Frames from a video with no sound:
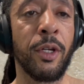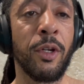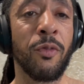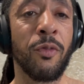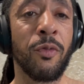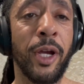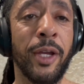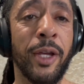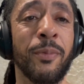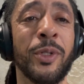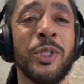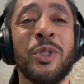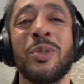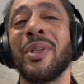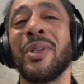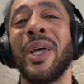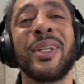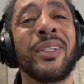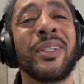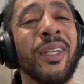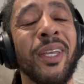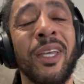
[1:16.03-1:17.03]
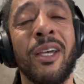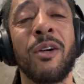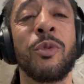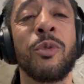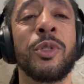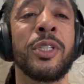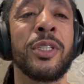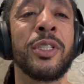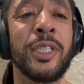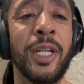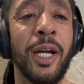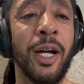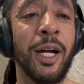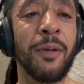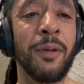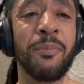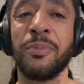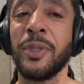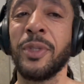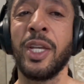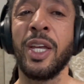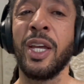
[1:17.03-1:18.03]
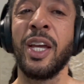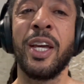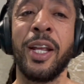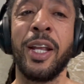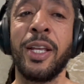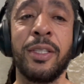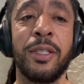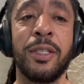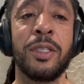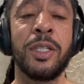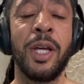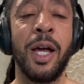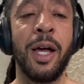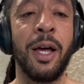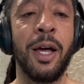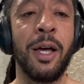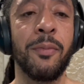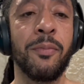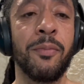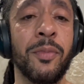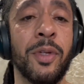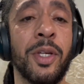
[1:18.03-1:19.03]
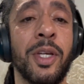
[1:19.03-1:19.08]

Right? But you like the hell with the job. It ain't the job.